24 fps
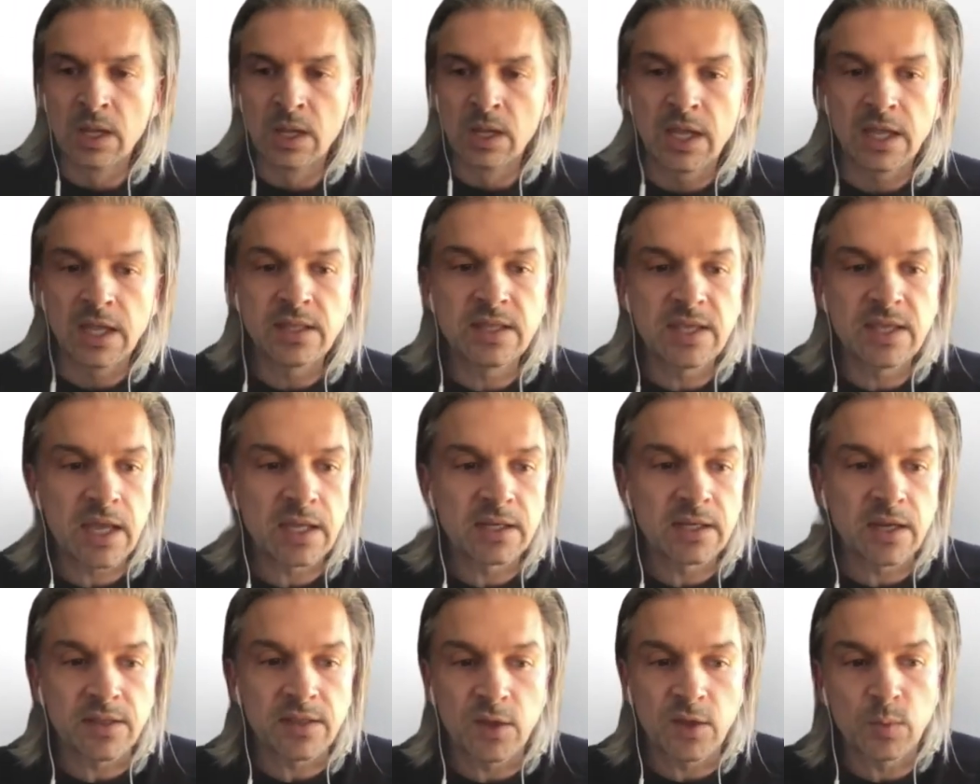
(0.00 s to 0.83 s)
In the
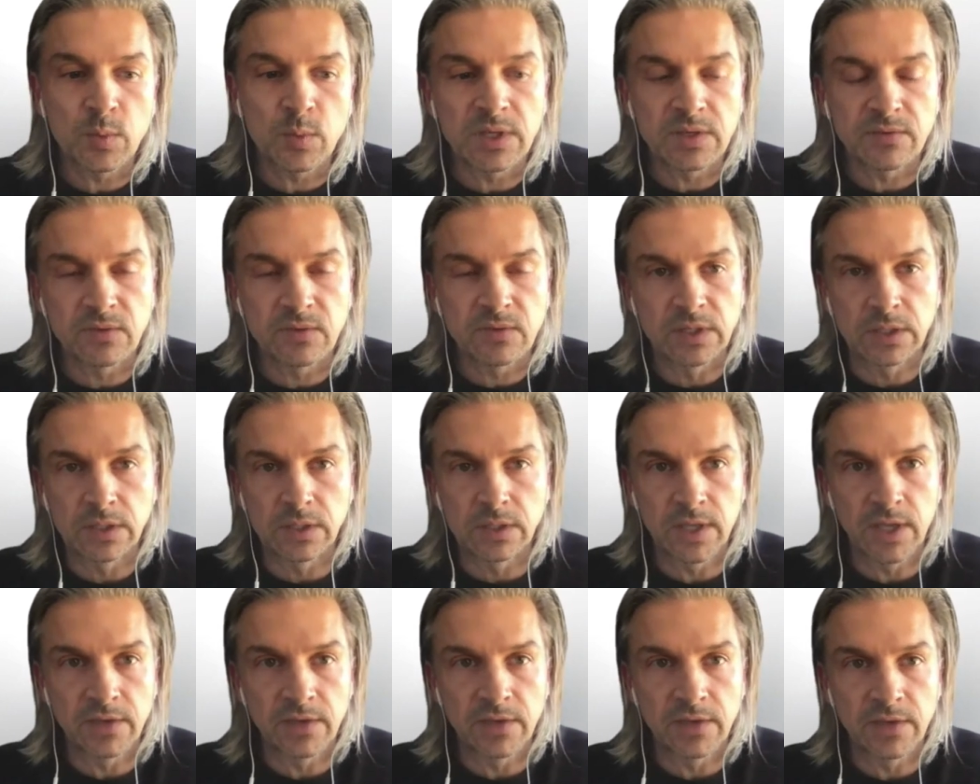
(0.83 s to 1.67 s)
end, I think we even
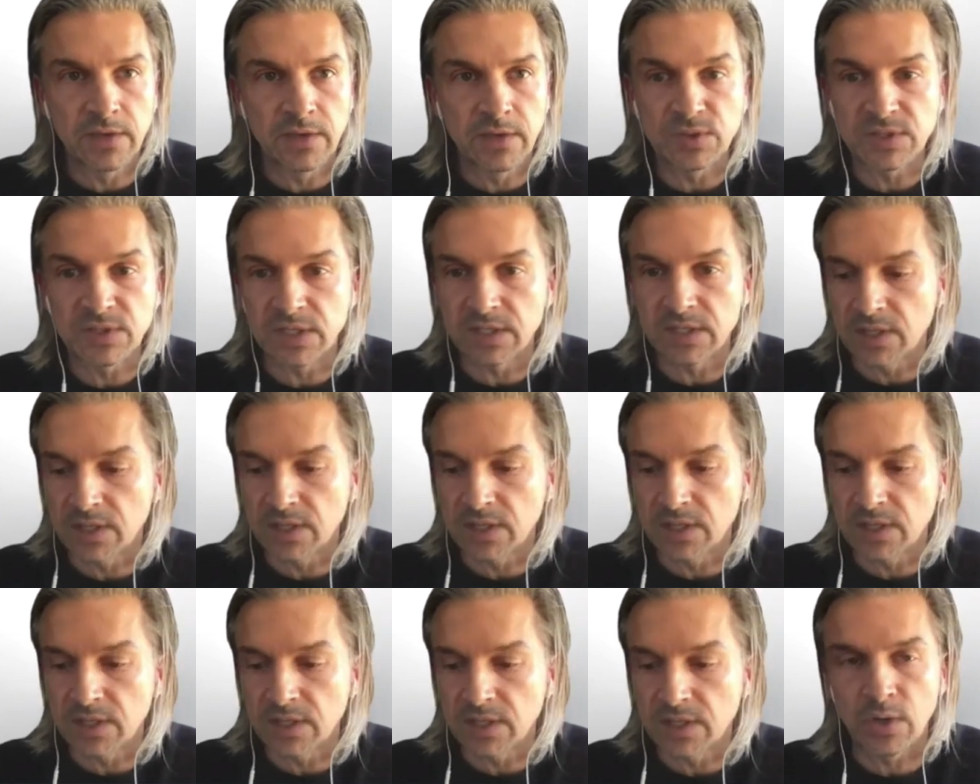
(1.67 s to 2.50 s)
gave up using
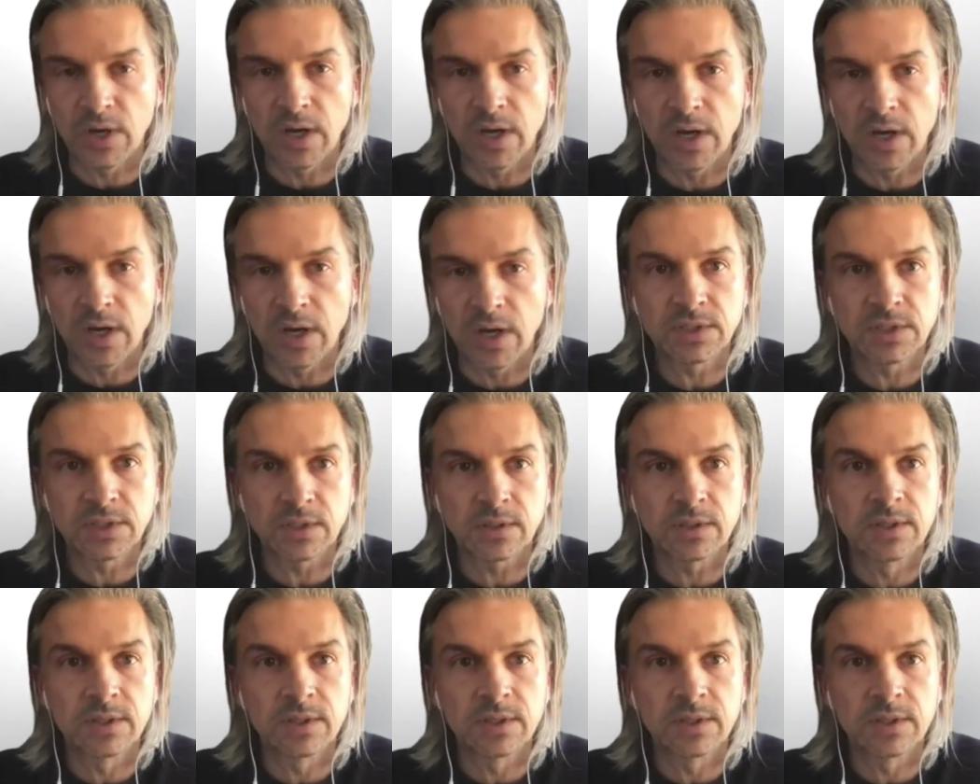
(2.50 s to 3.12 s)
NUTS and were able to